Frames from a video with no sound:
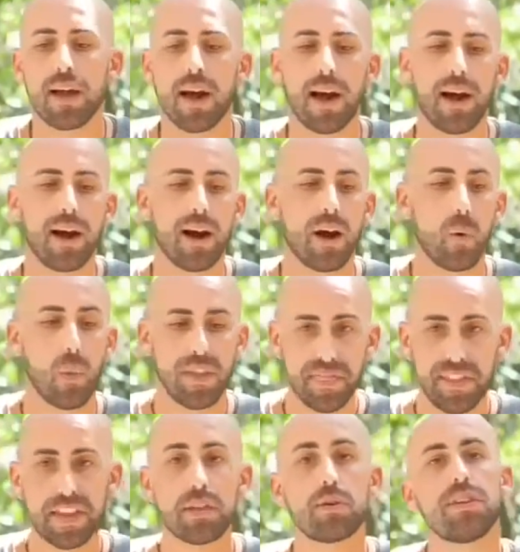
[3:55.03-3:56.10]
one
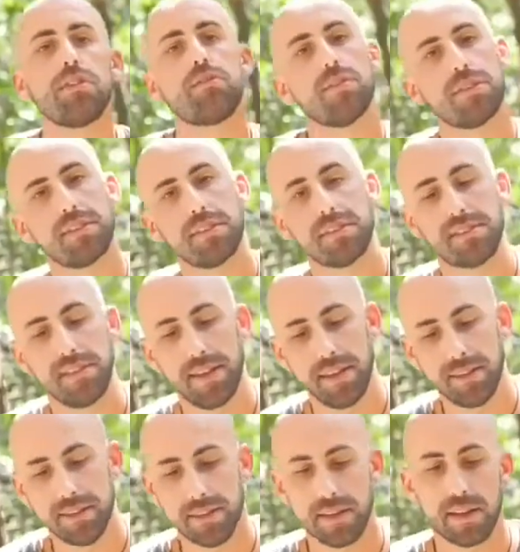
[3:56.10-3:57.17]
thing you need to
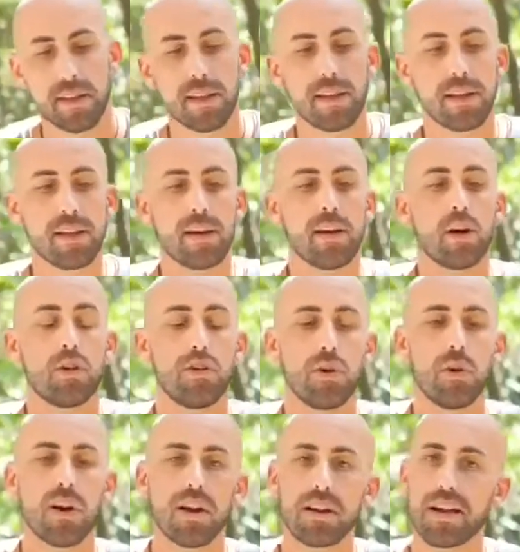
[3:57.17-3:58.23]
understand:
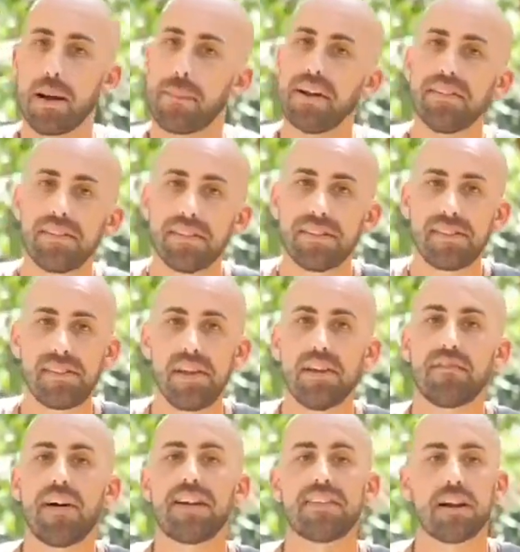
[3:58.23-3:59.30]
your lung capacity
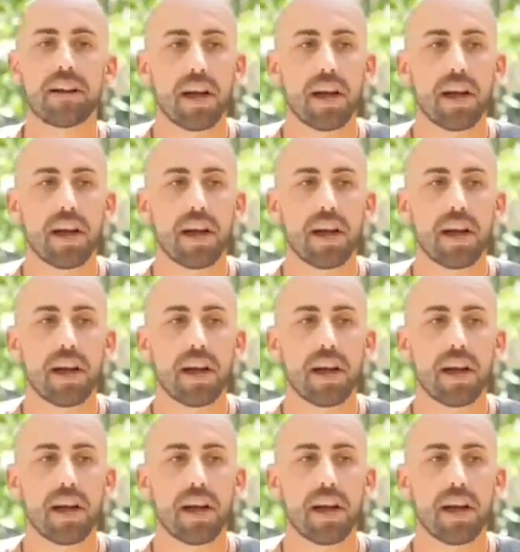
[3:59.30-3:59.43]
and vital